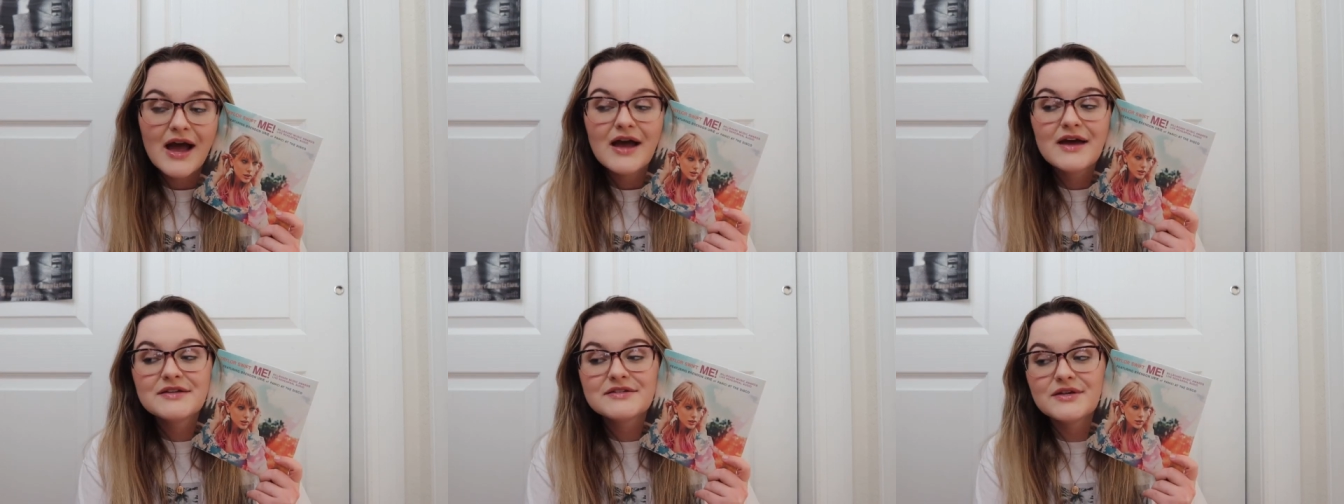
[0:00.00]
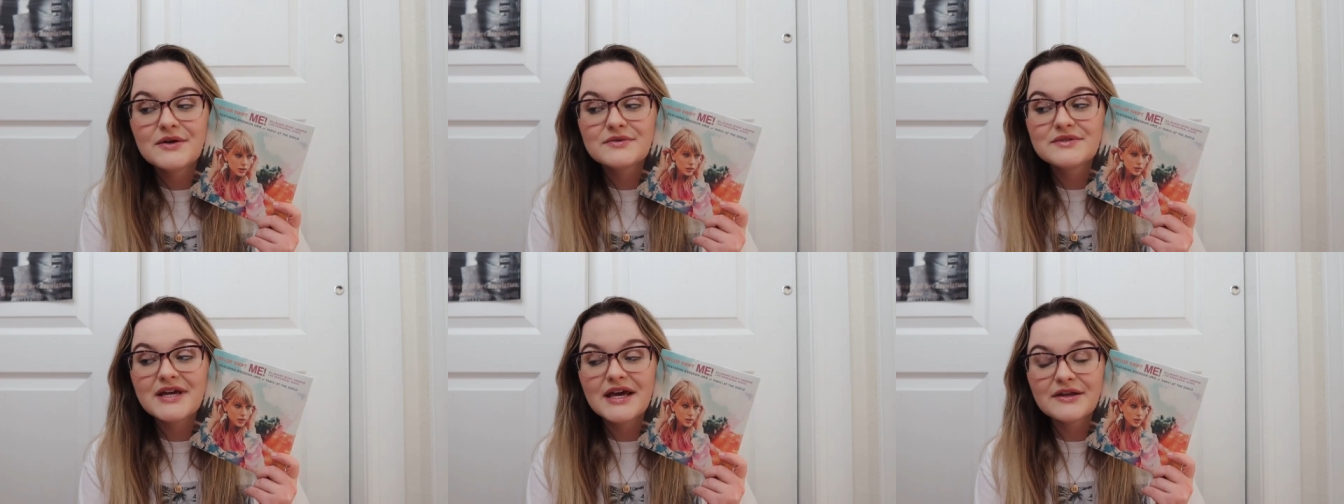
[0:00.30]

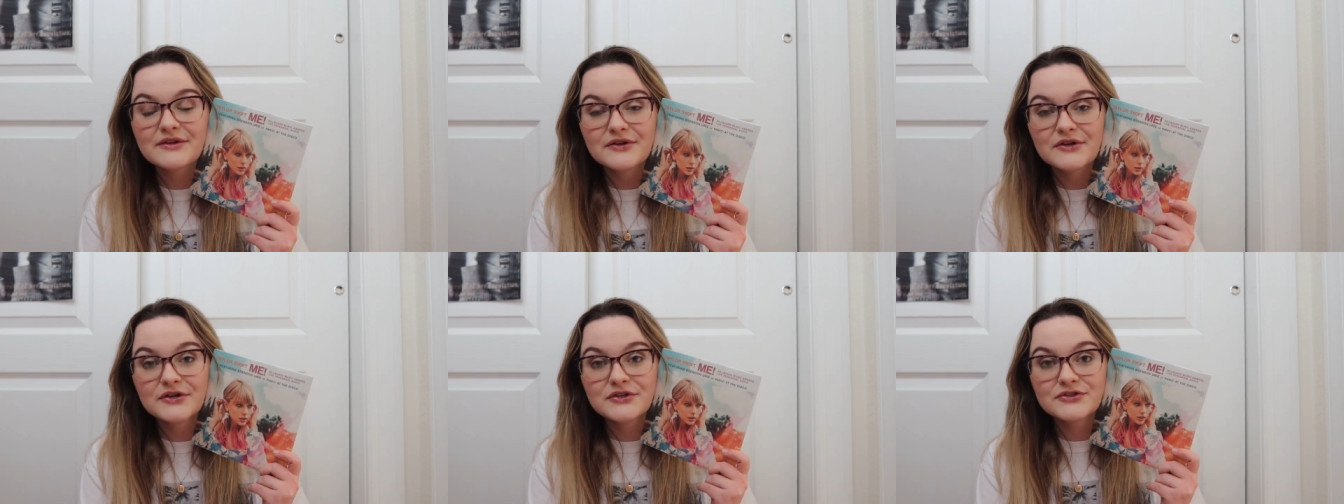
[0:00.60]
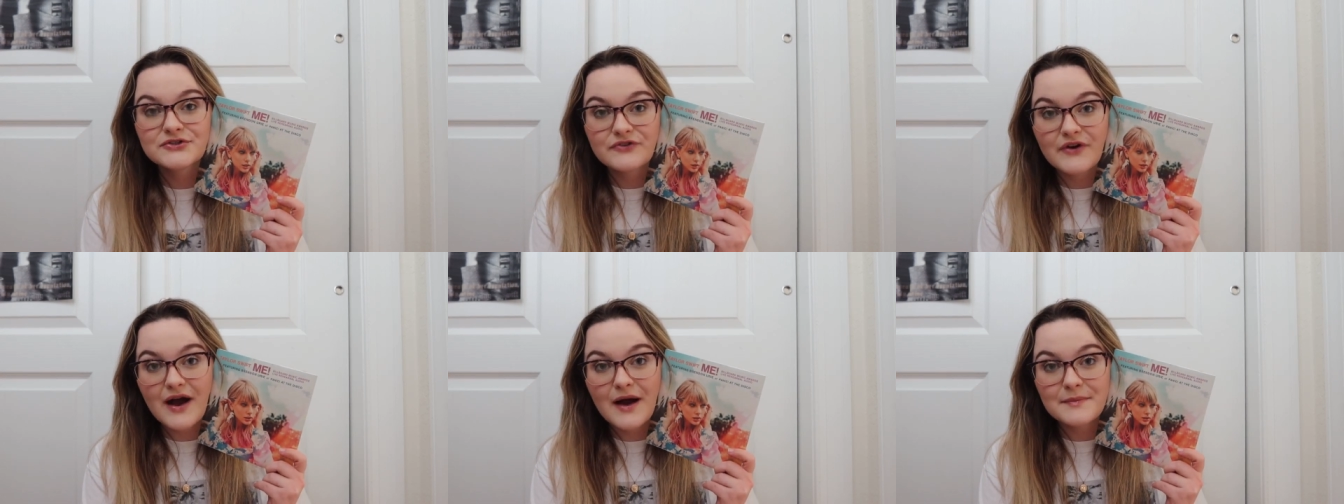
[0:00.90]
So Taylor
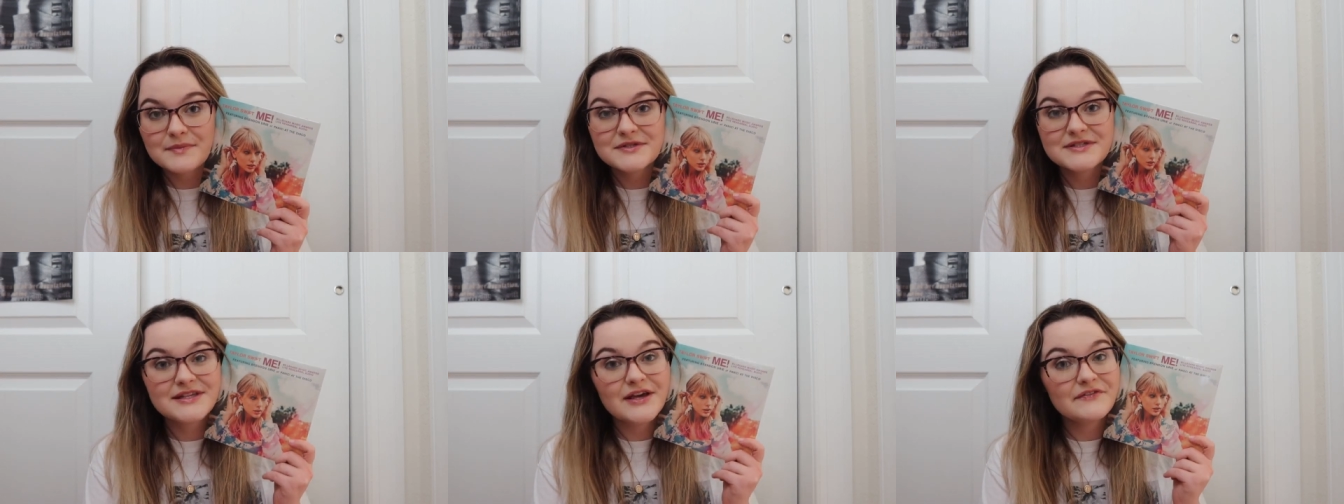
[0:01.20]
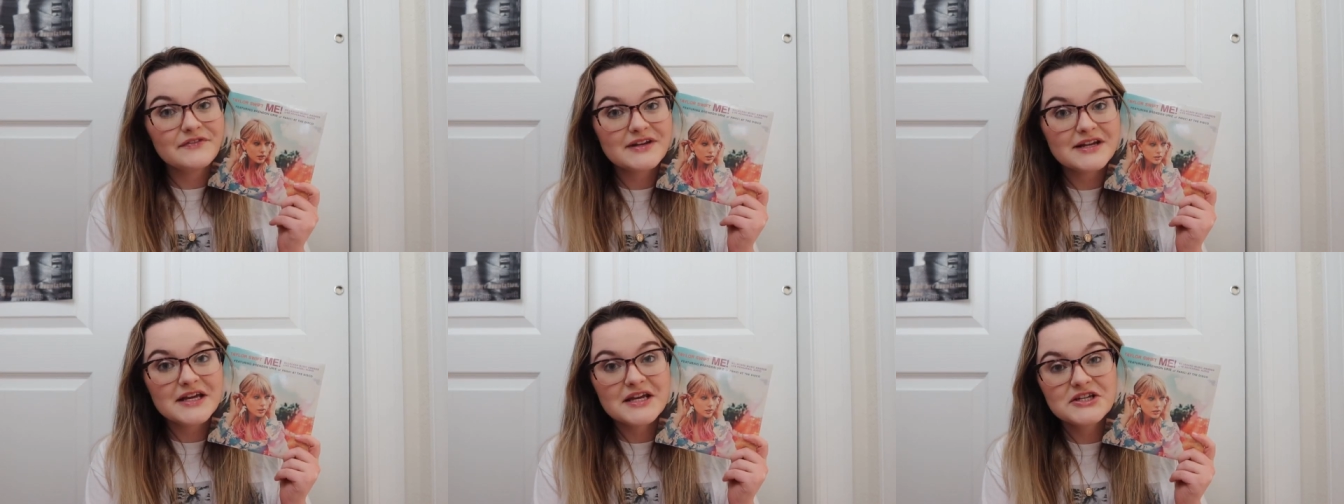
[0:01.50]
dropped
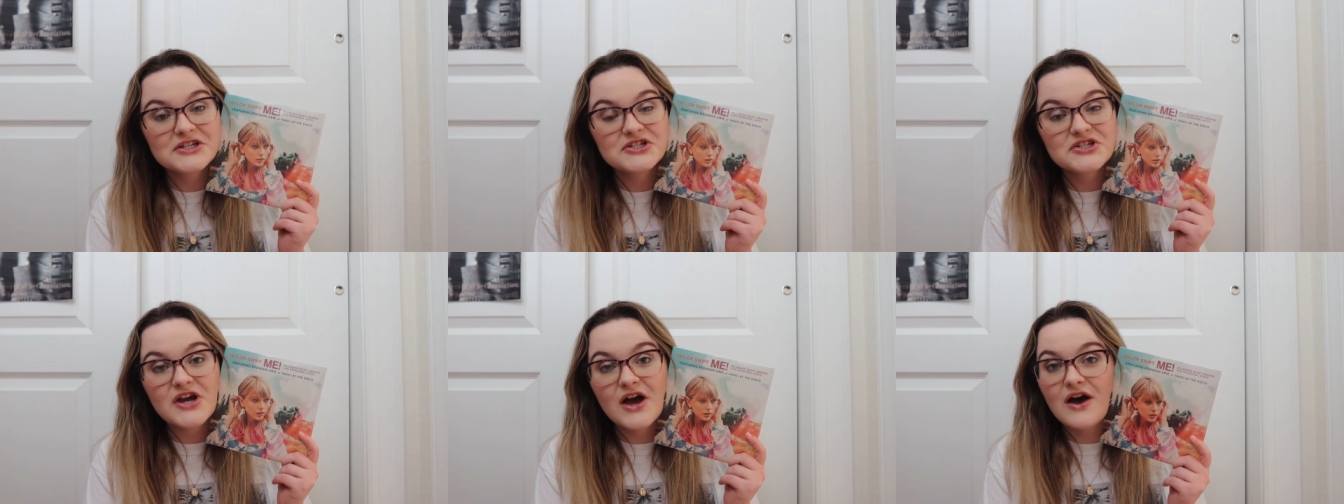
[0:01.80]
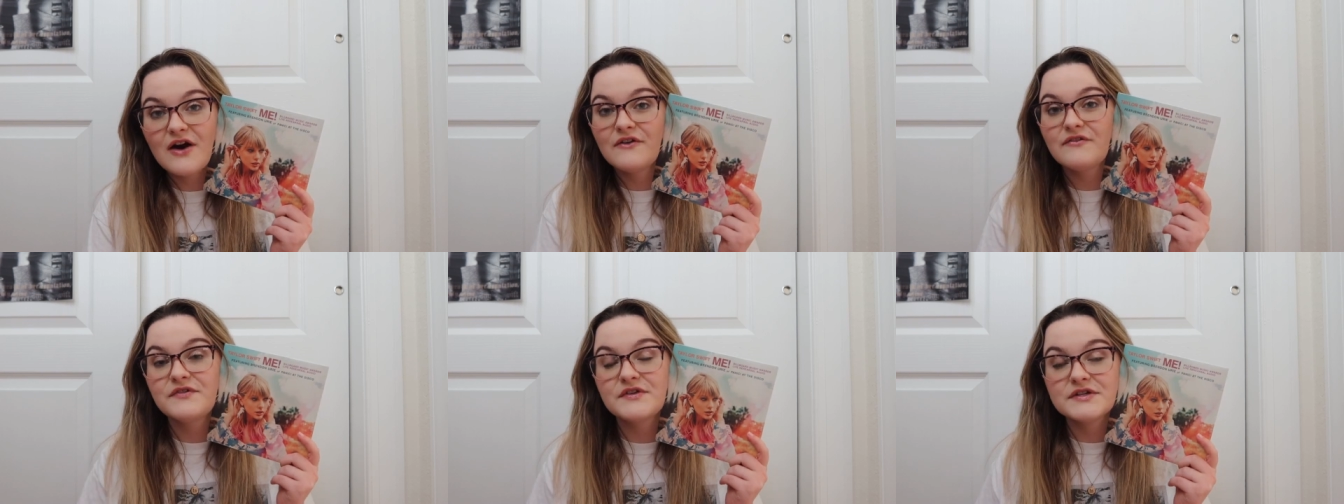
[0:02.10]
7 inch
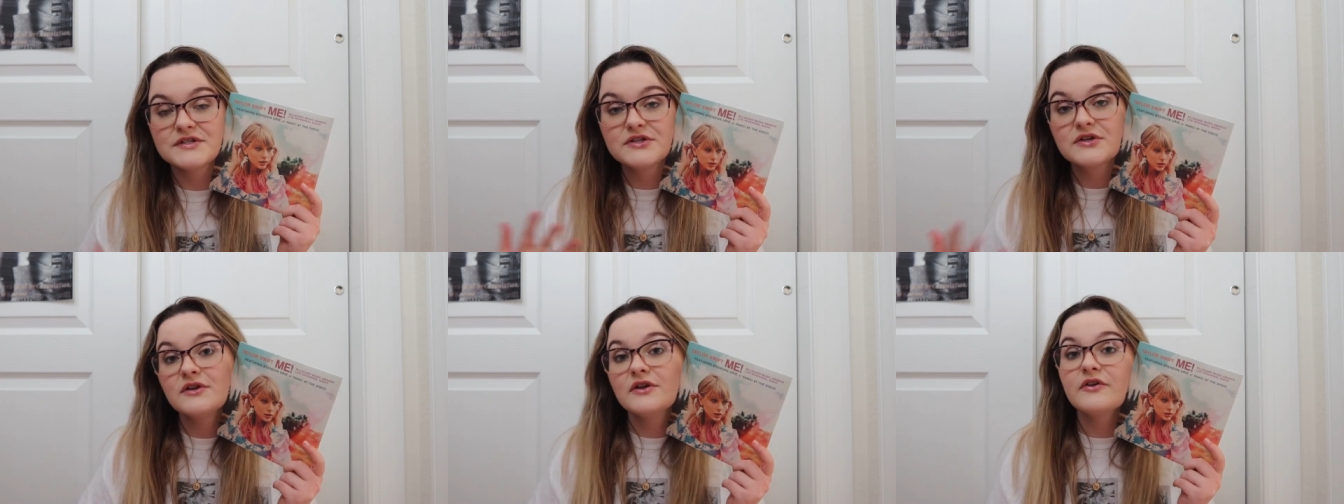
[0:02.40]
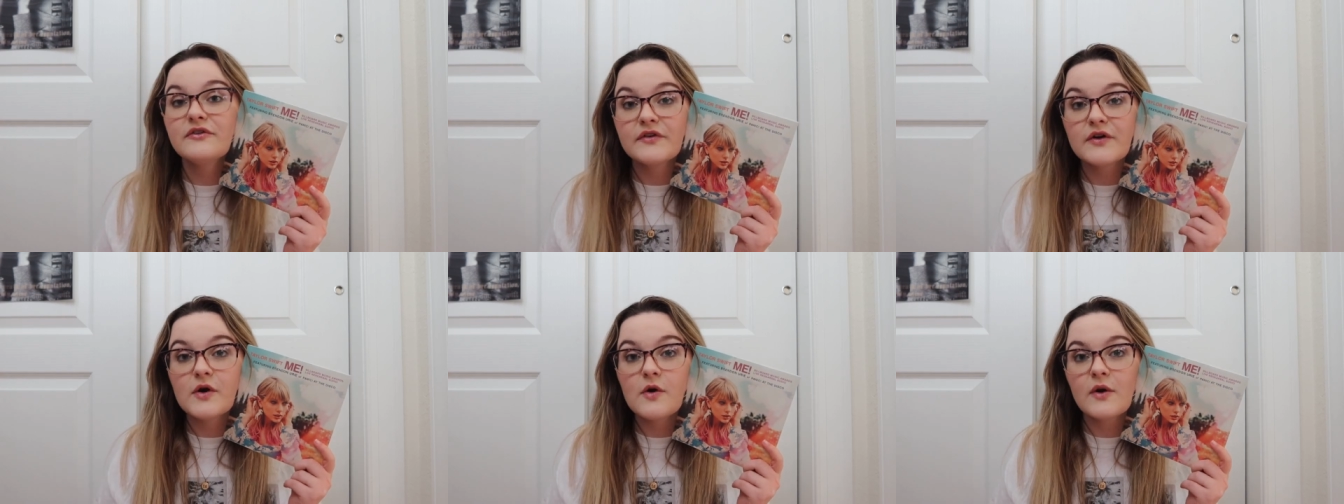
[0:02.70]
of the
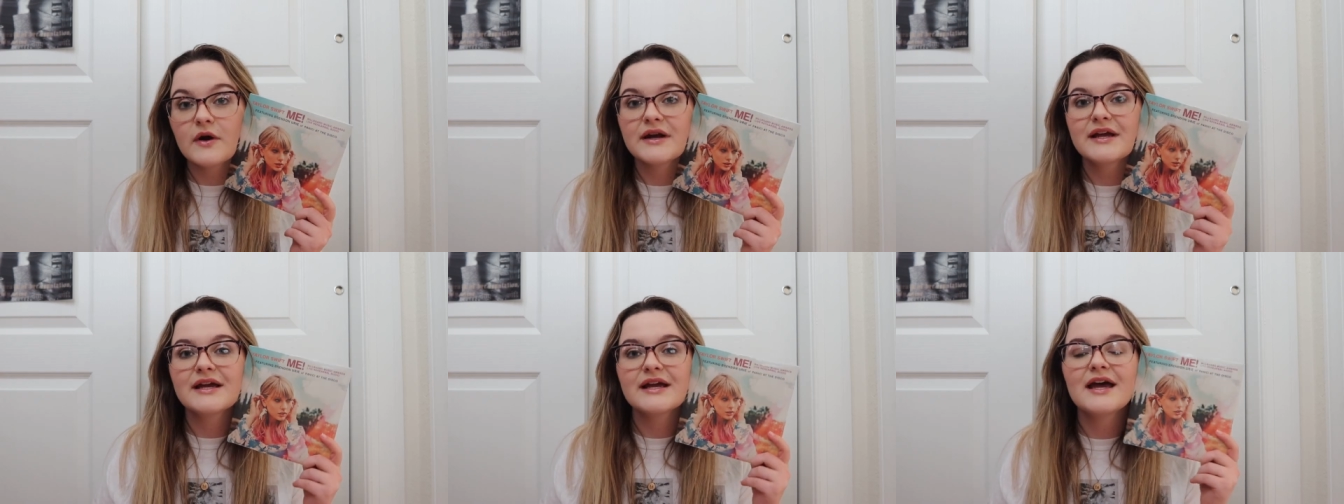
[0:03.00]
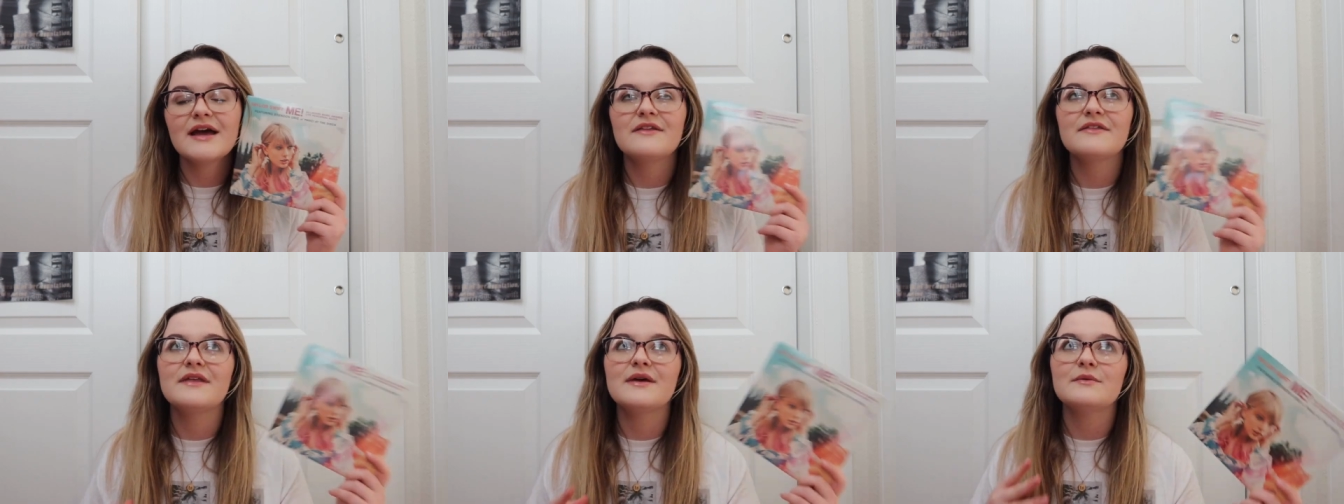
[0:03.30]
studio recording
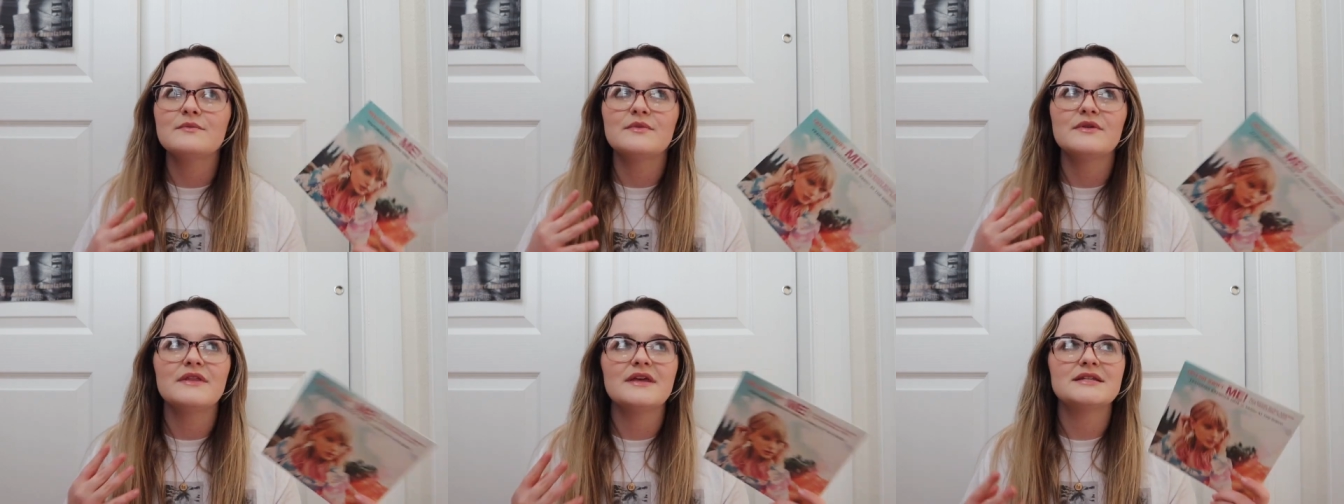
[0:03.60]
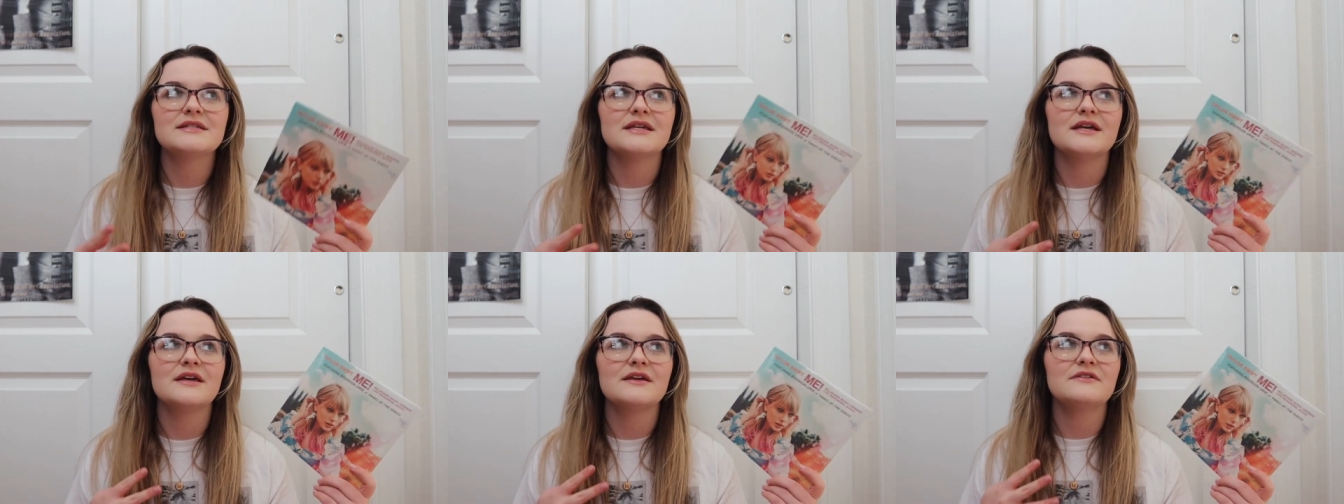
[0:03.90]
and then when they
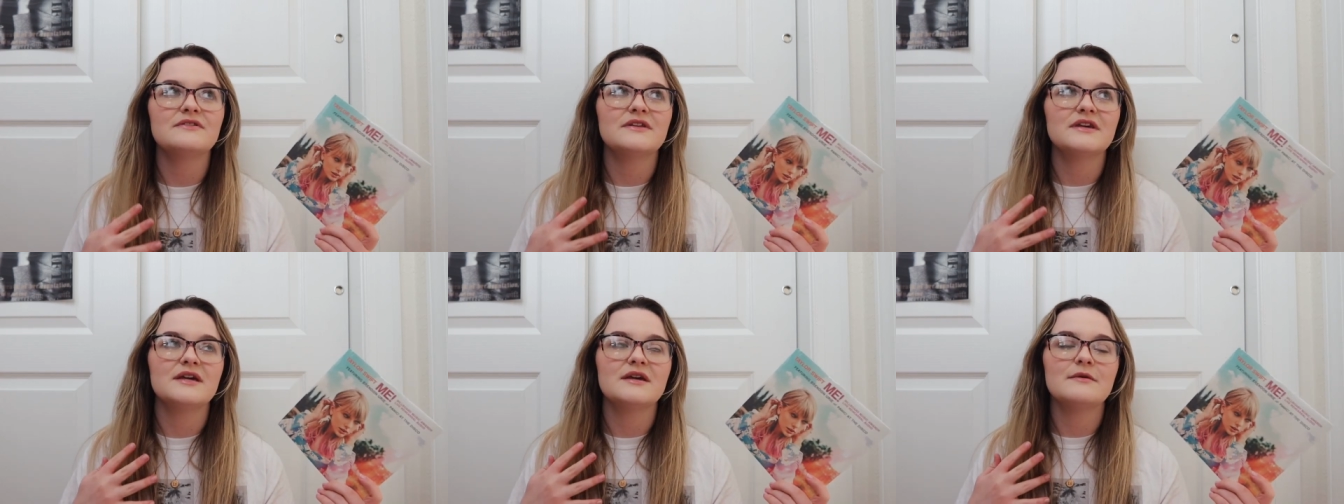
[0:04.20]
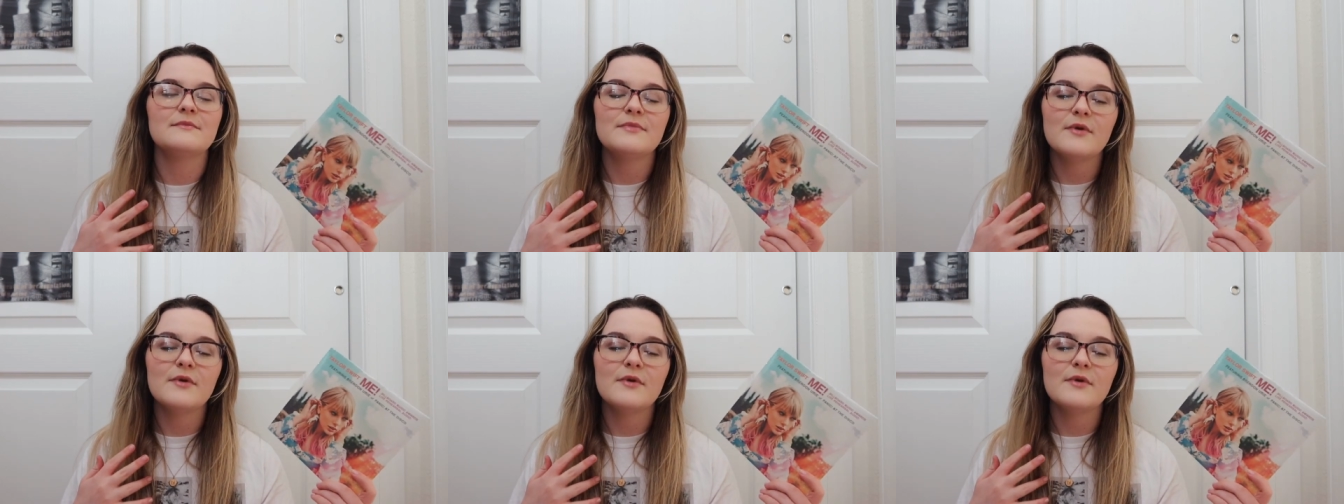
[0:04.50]
did the